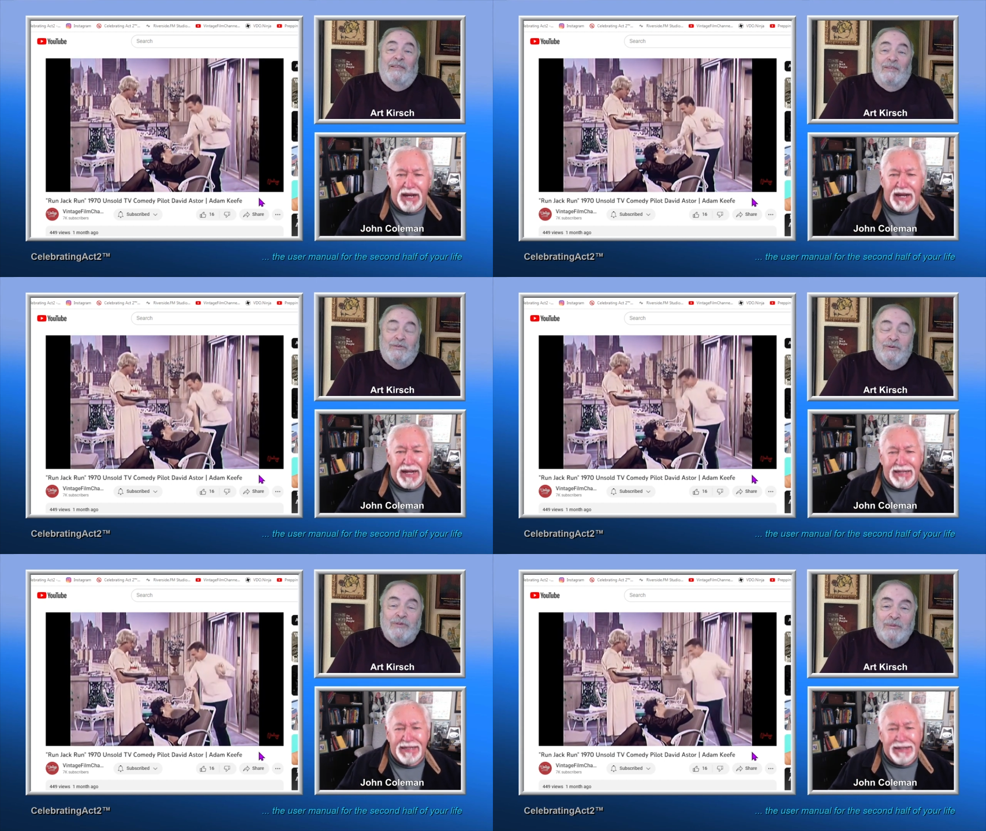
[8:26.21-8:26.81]
Speaker 1: the
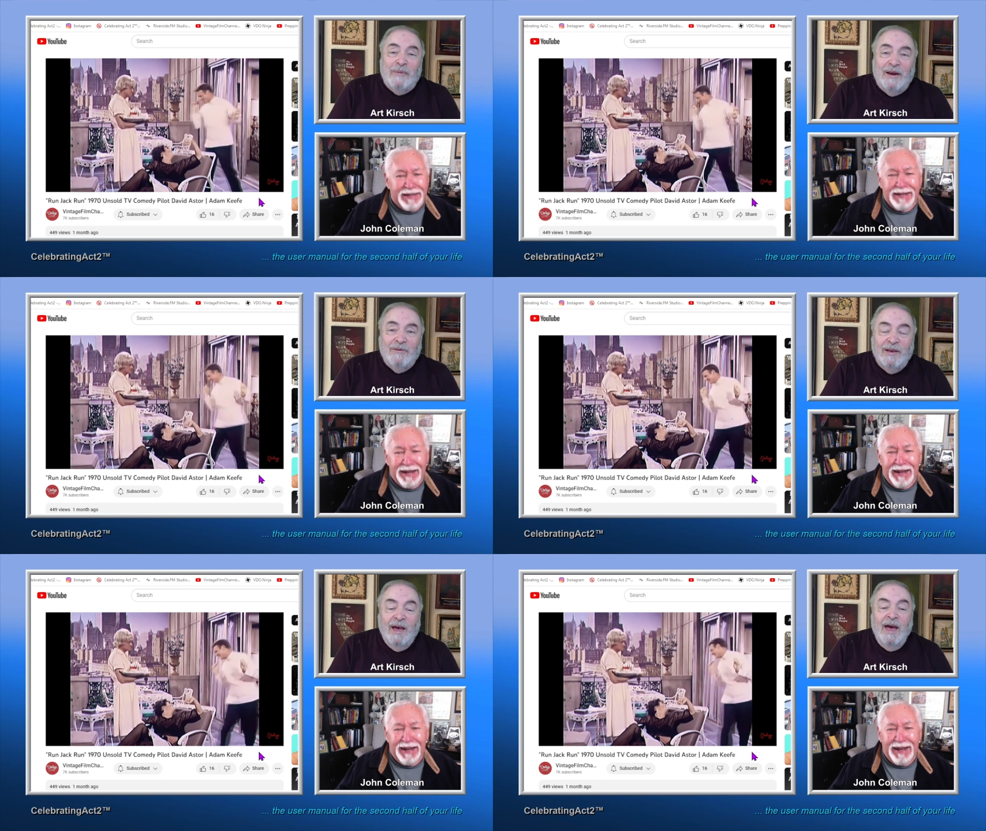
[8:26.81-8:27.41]
truth of the matter
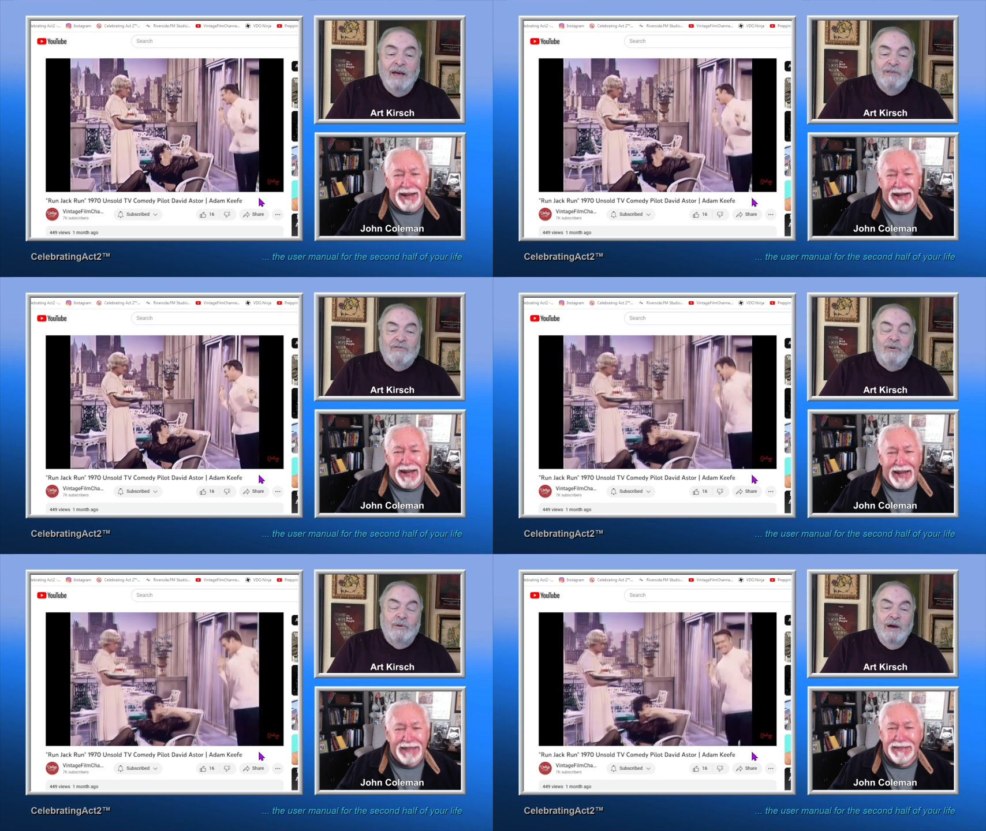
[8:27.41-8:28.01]
yeah. is,
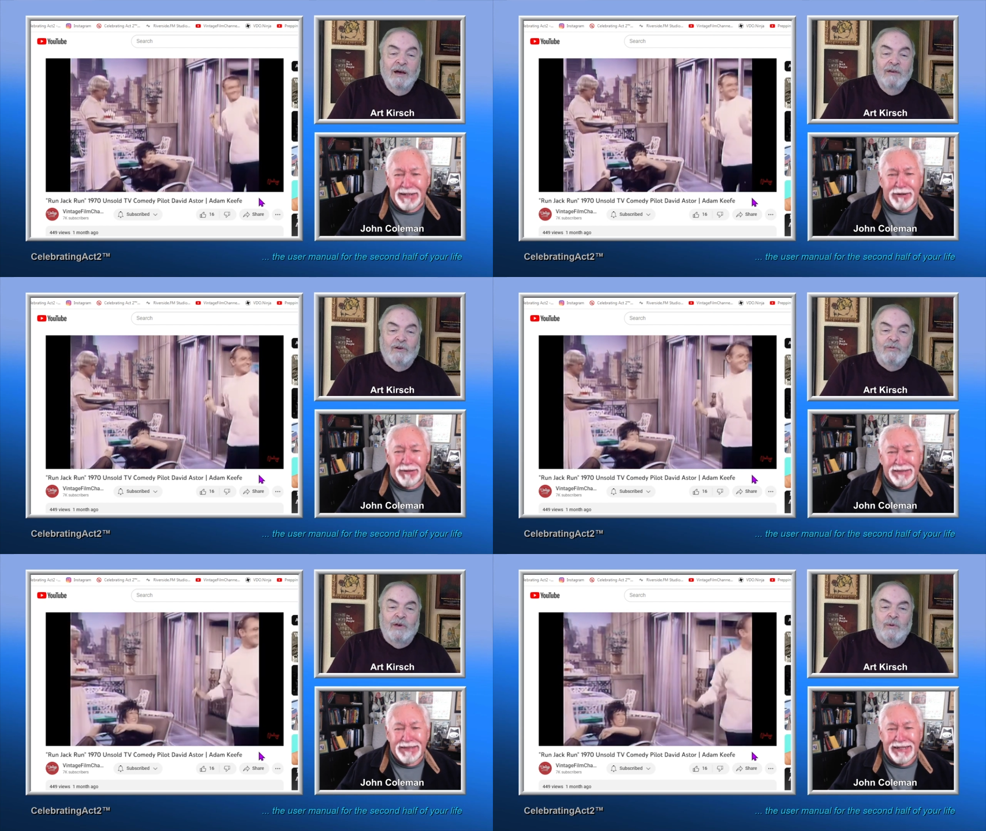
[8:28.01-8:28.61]
so
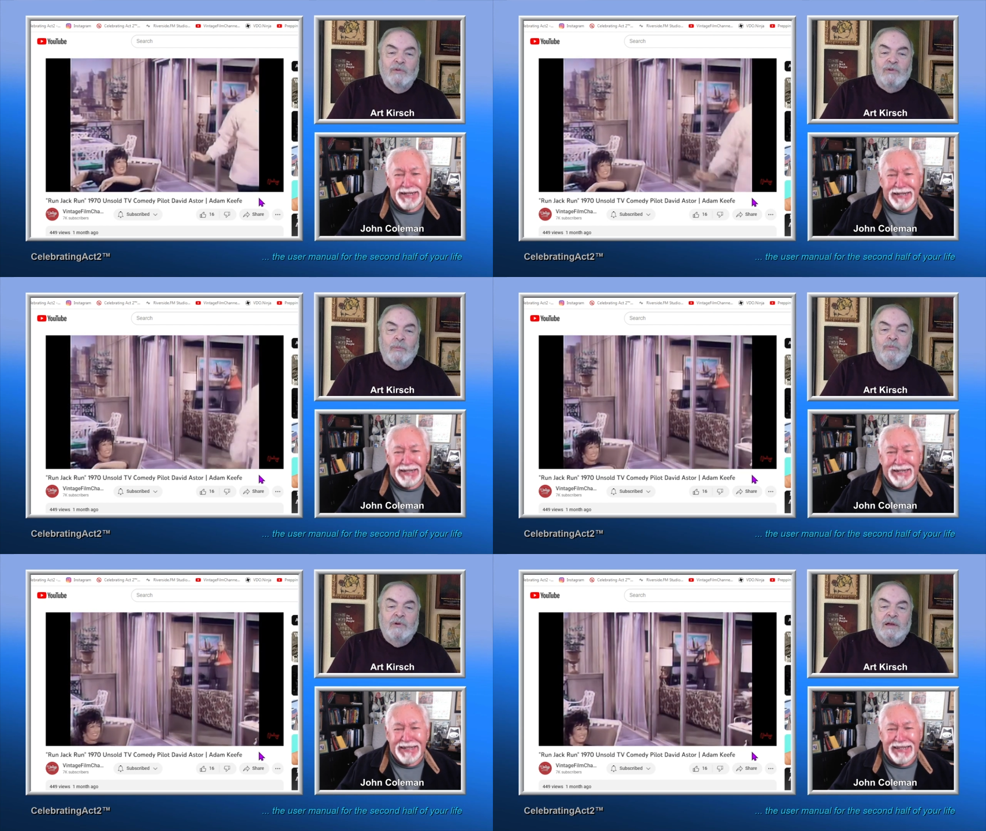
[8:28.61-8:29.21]
so there were some
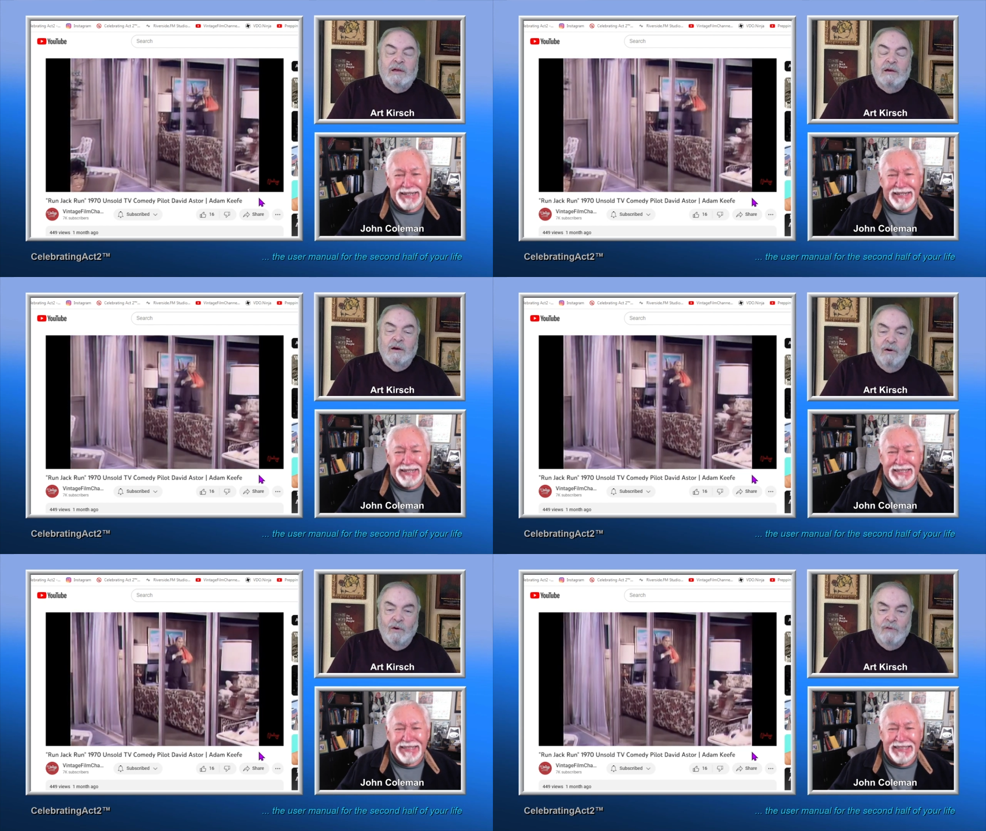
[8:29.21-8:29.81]
pretty
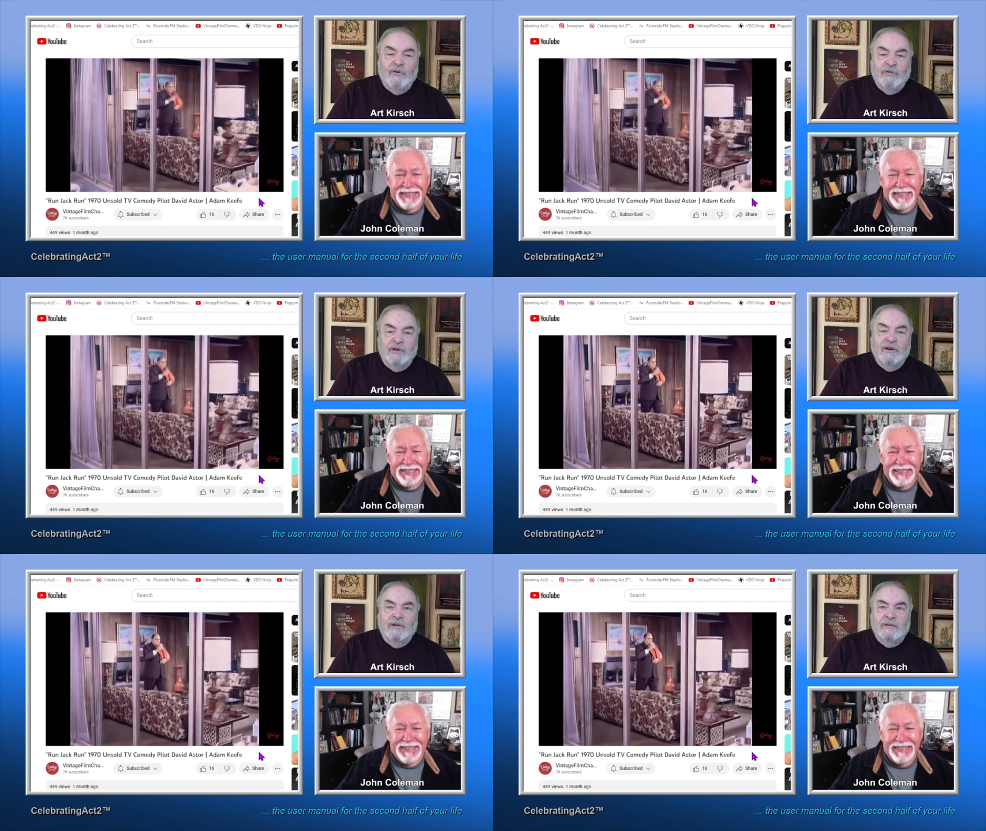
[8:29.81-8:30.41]
awful
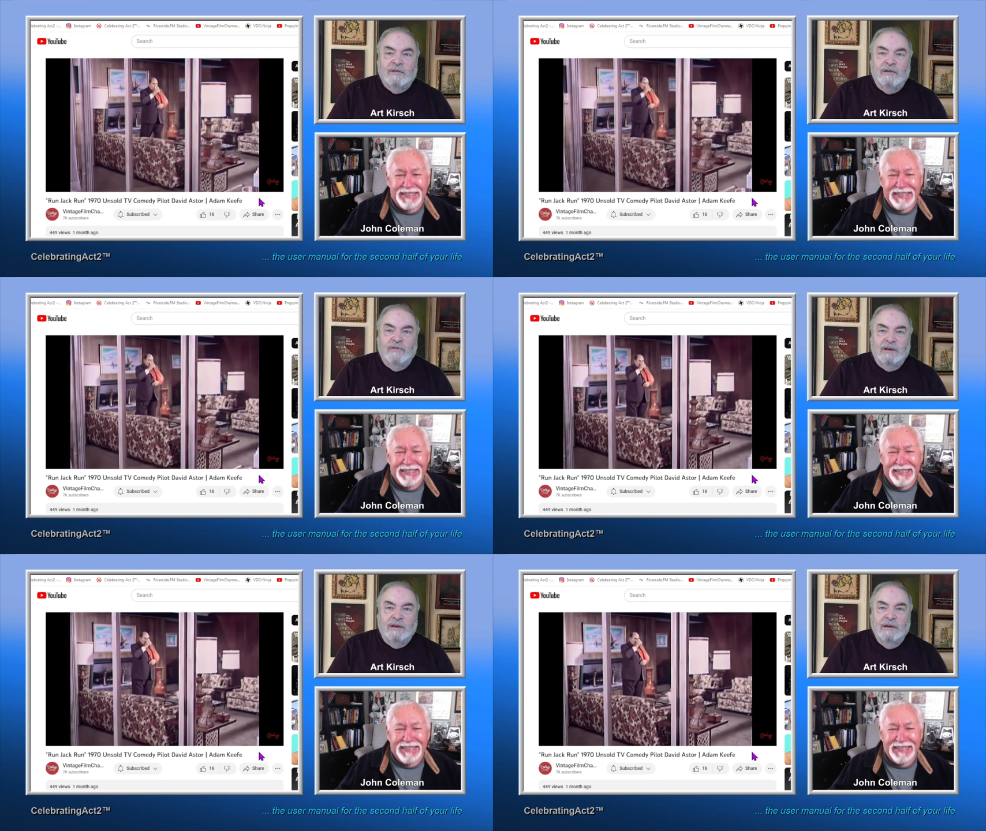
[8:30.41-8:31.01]
things on
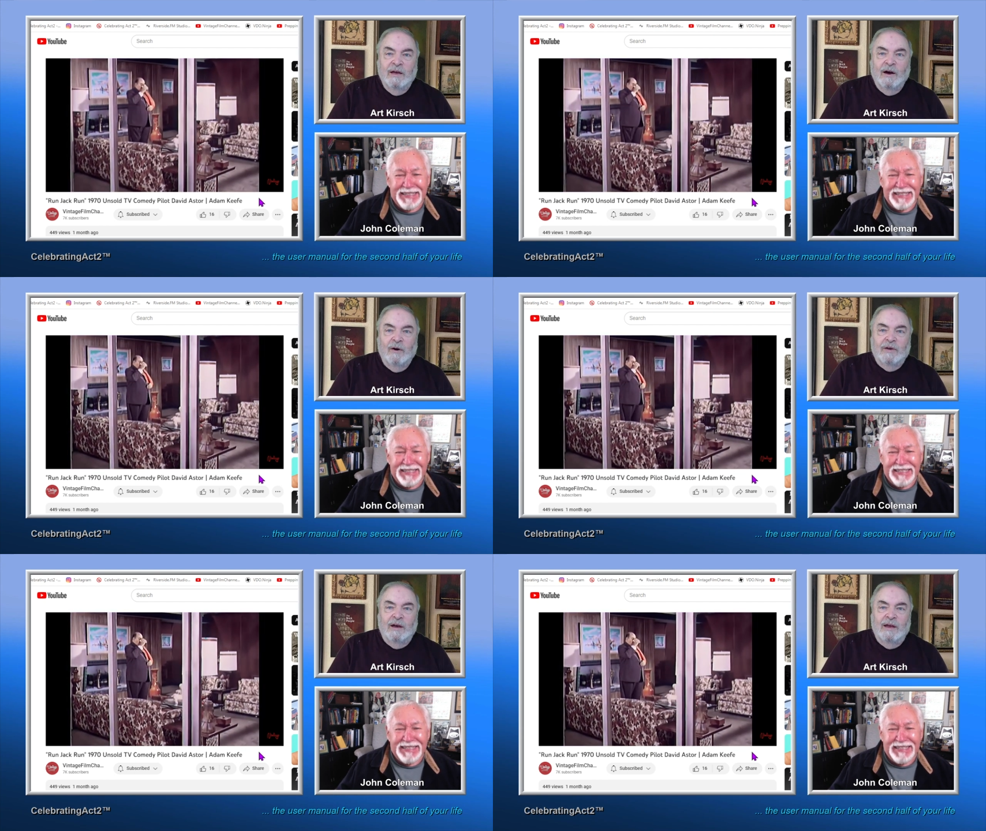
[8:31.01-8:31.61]
TV.
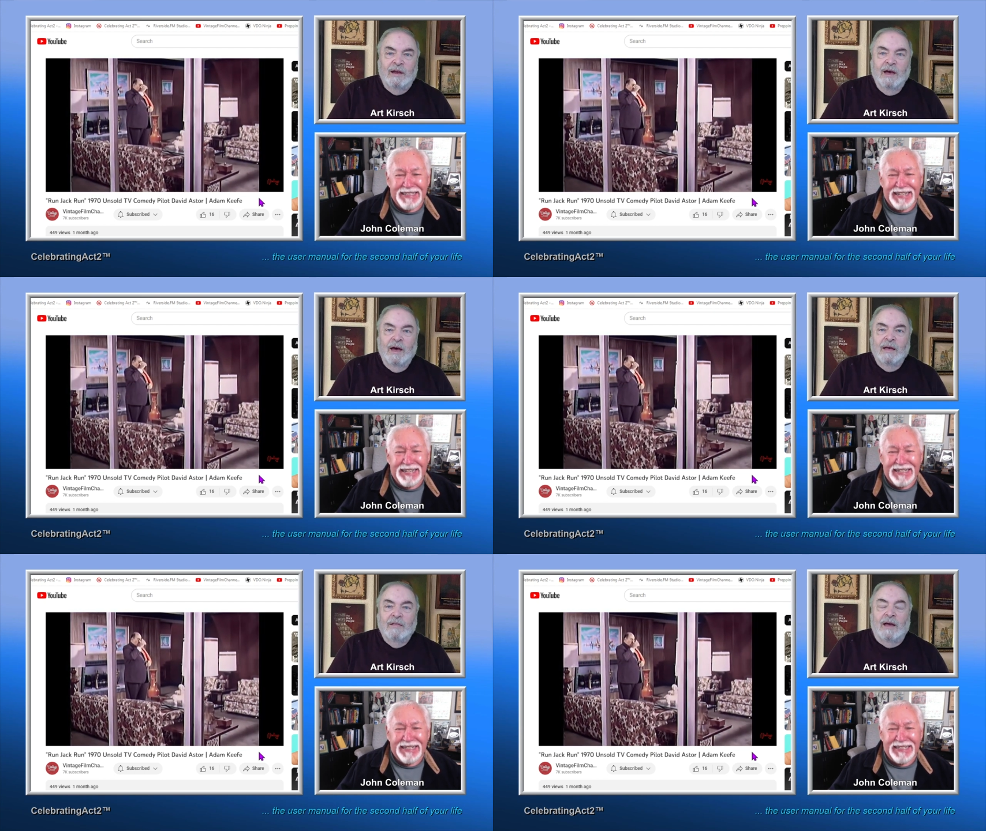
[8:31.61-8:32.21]
Okay,
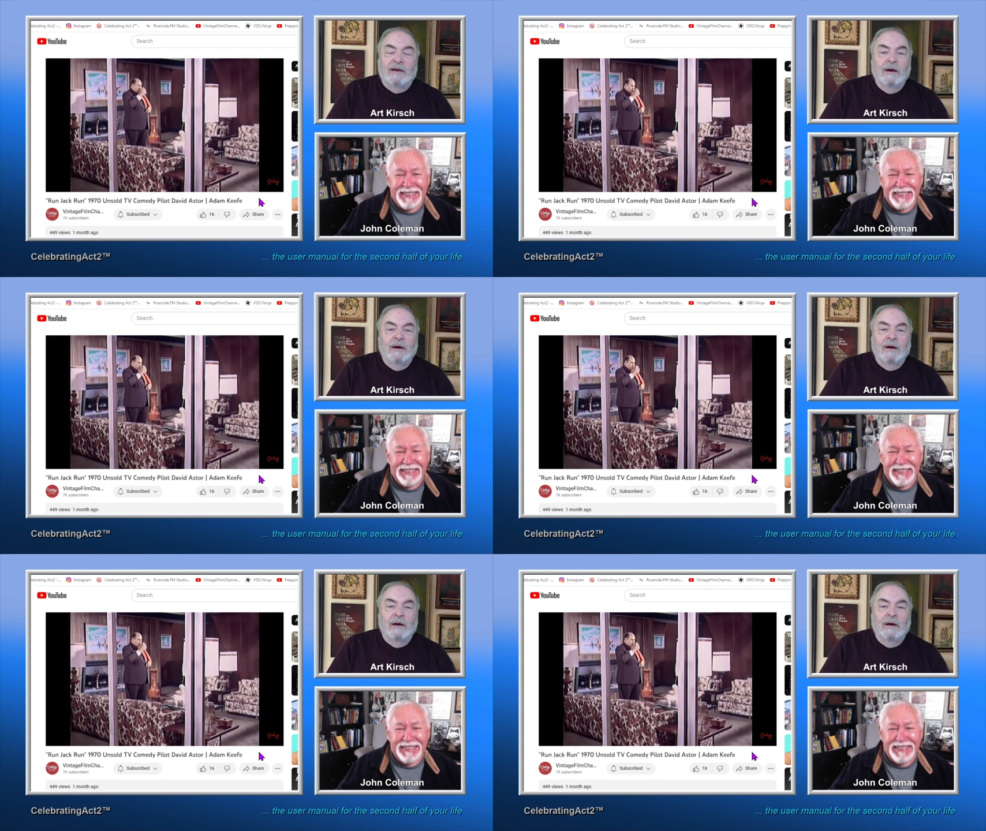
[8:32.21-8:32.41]
like